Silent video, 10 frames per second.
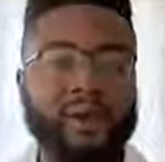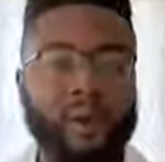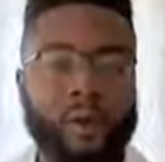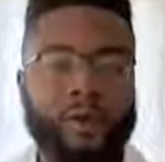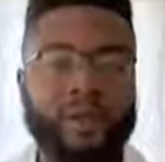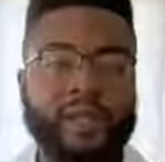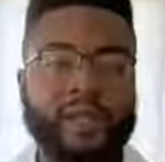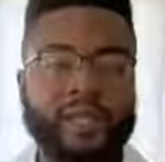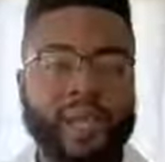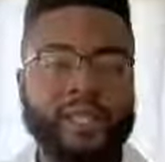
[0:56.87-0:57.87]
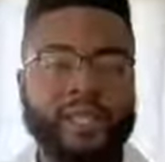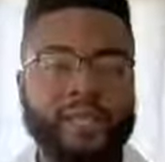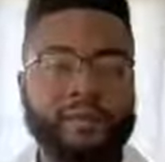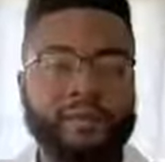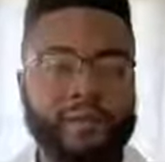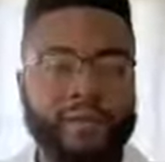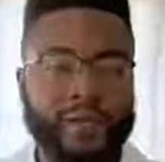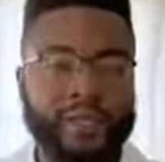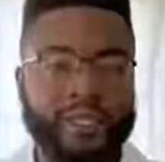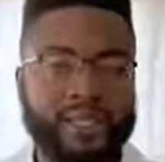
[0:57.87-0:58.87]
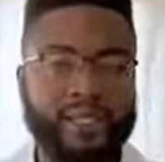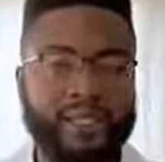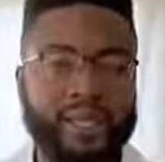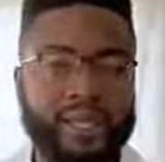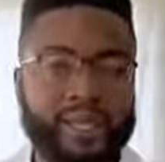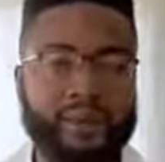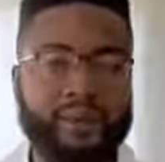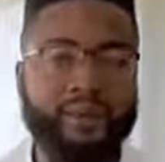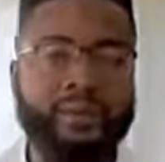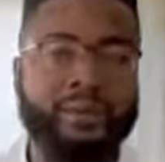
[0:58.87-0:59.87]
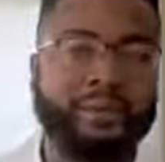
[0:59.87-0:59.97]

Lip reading: COVID-19 free. Thank you.